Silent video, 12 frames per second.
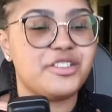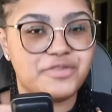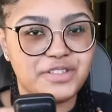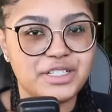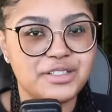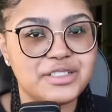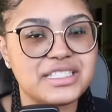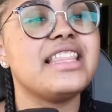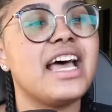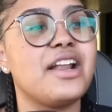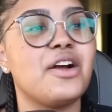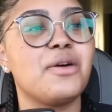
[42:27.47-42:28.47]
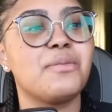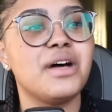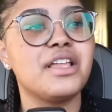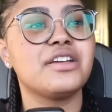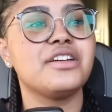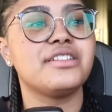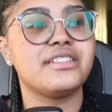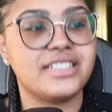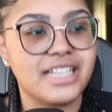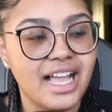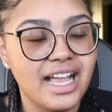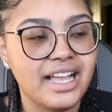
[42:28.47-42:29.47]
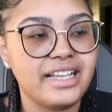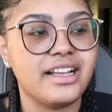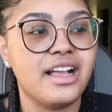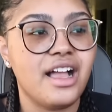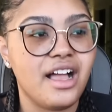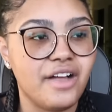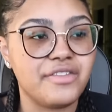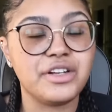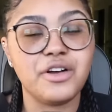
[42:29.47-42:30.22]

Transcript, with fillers: feels that her mother died of an